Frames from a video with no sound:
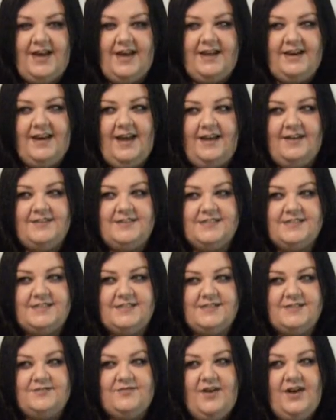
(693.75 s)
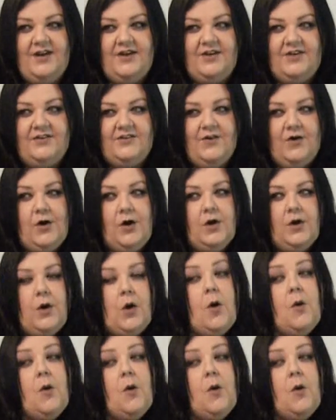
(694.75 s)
And I just inspire you all.